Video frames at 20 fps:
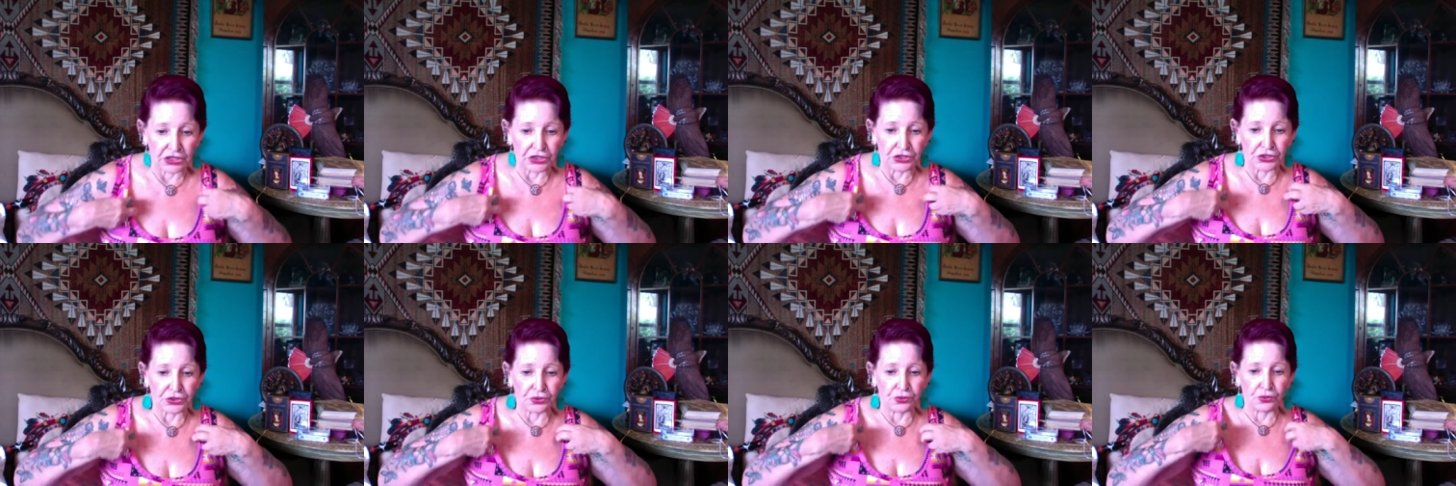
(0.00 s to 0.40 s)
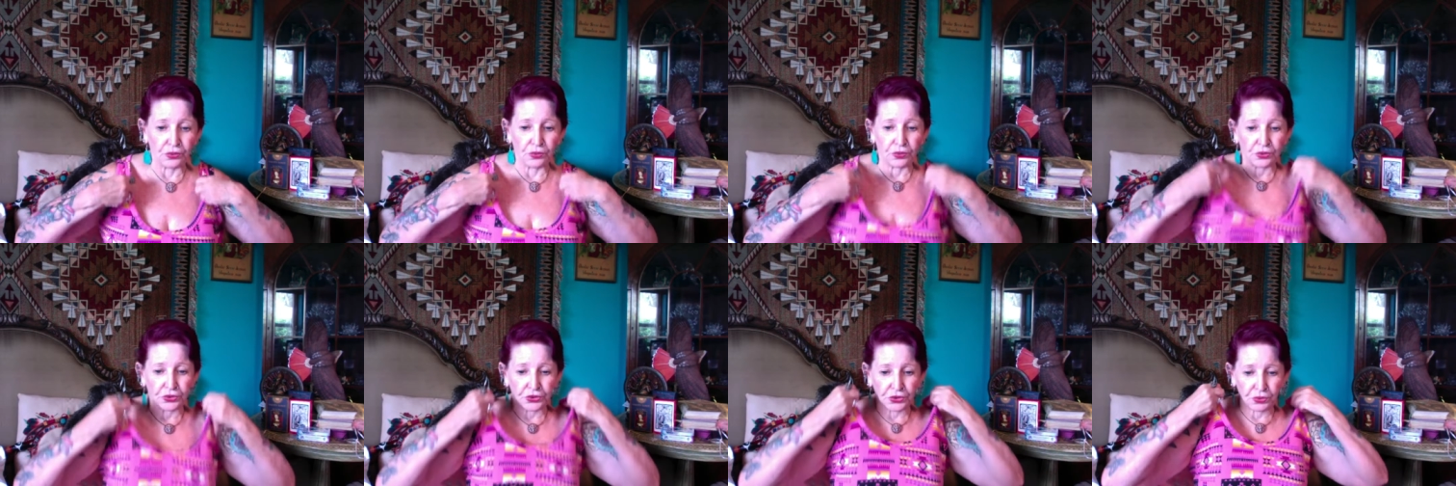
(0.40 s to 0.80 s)

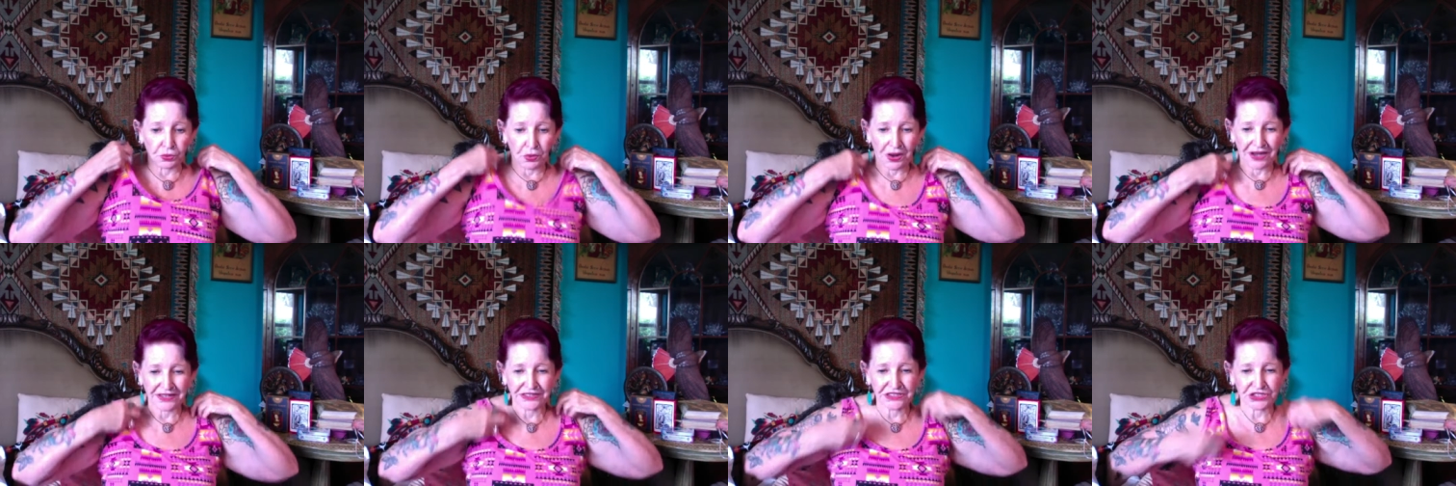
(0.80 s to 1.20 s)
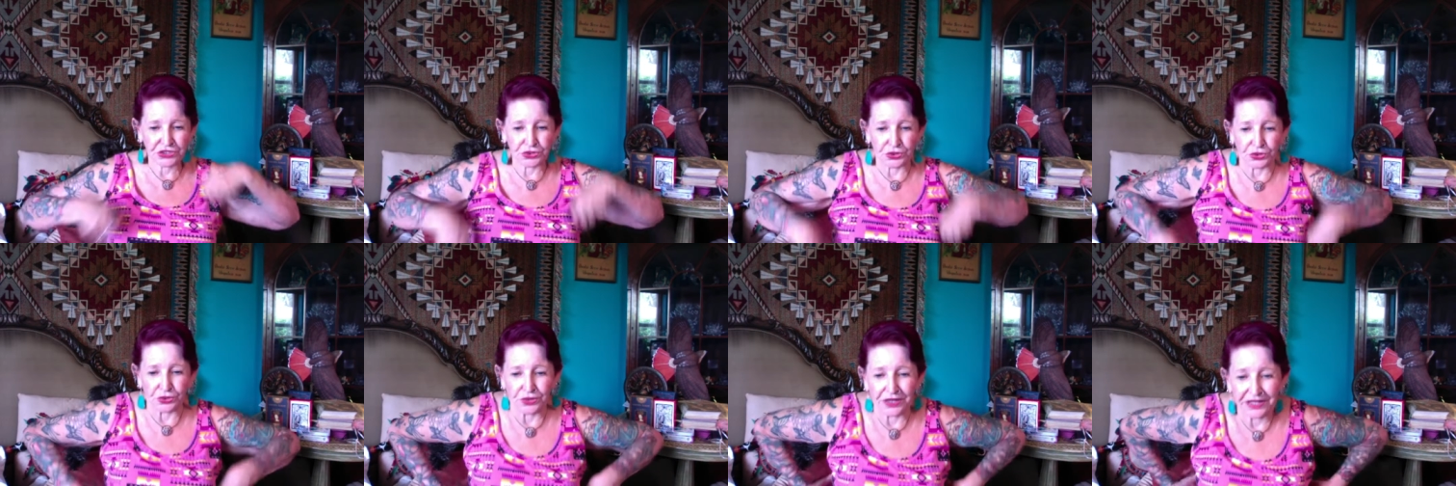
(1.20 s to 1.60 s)
You you want
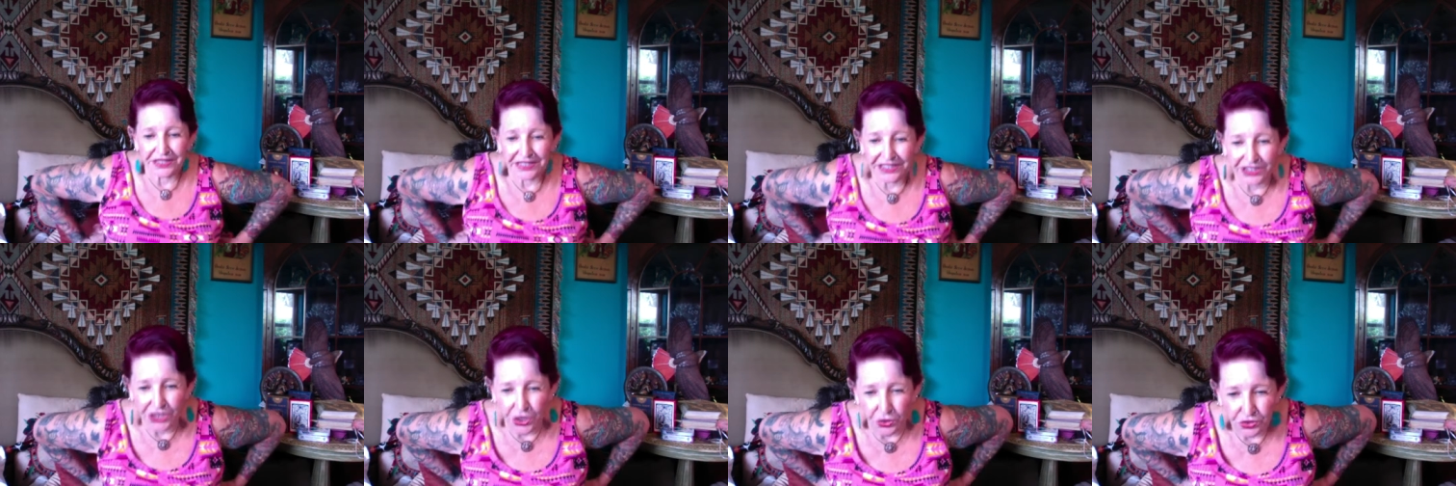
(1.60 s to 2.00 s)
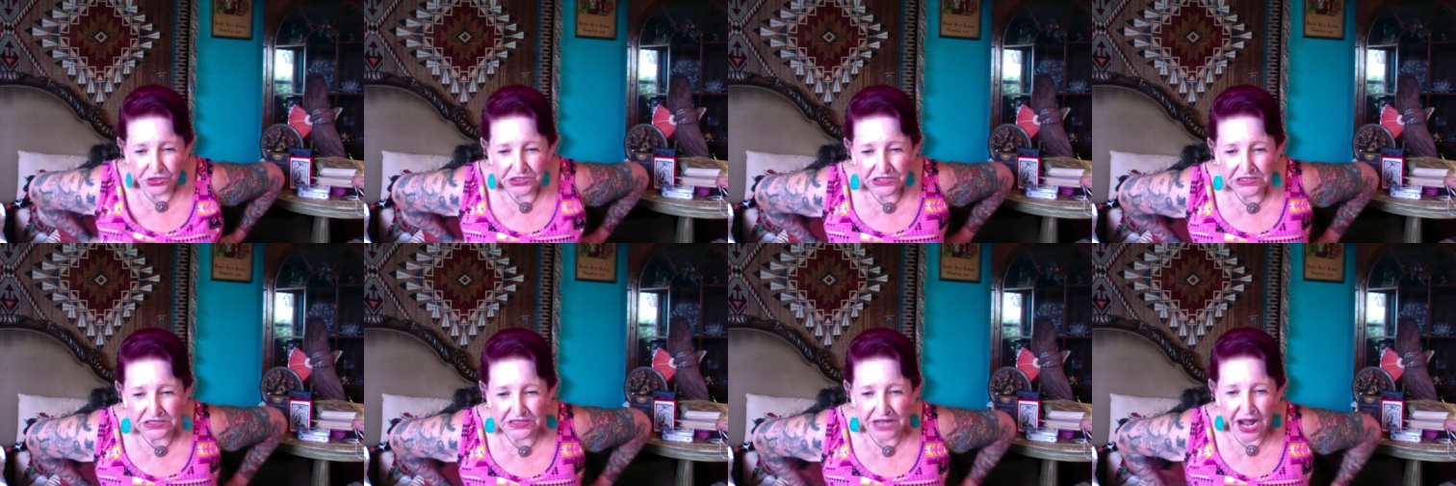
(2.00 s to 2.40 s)
to, you know,
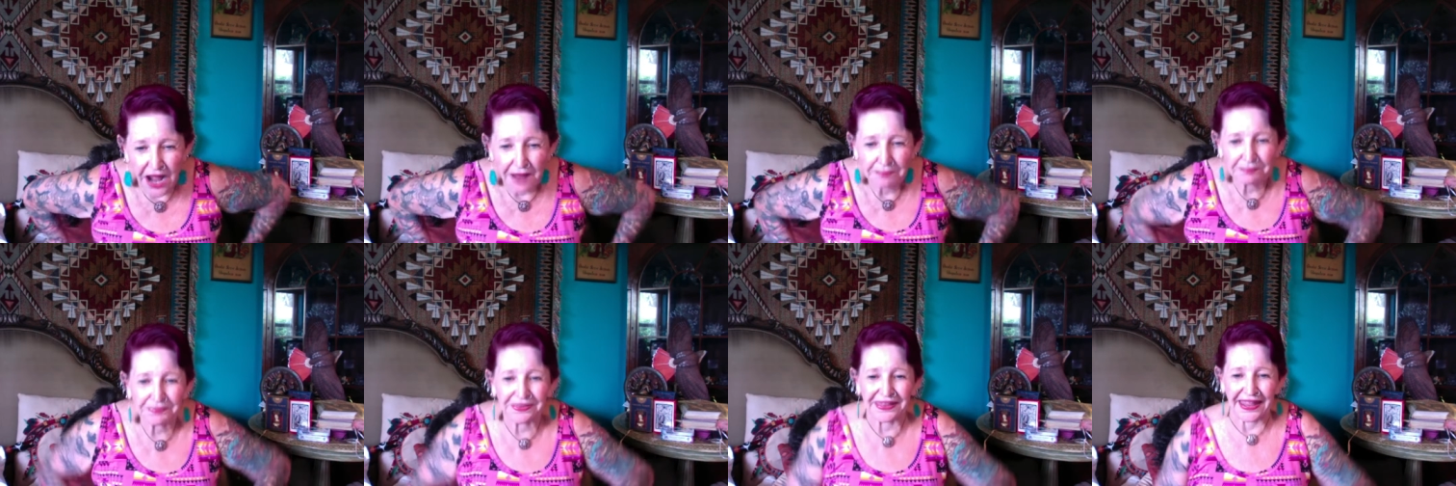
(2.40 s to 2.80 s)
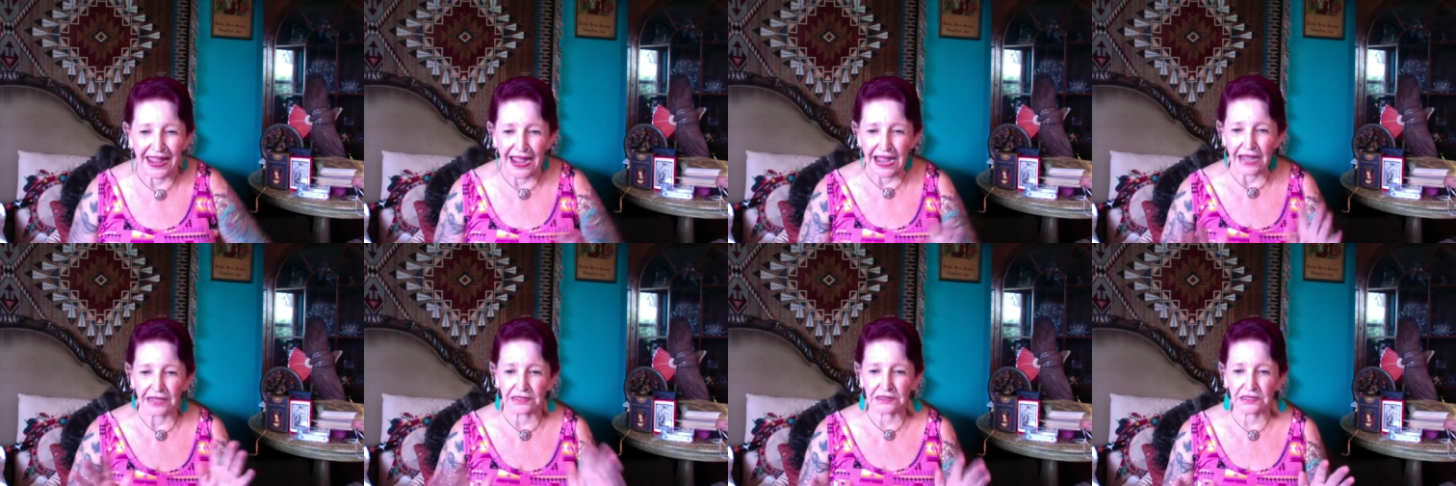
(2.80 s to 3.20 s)
stop
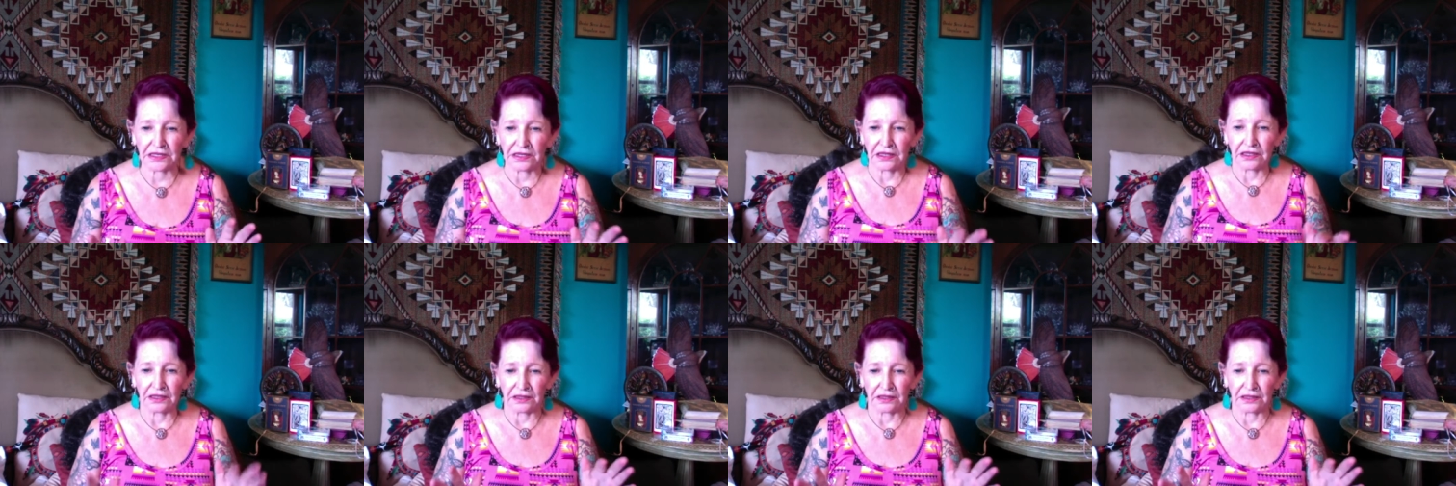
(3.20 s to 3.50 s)
that,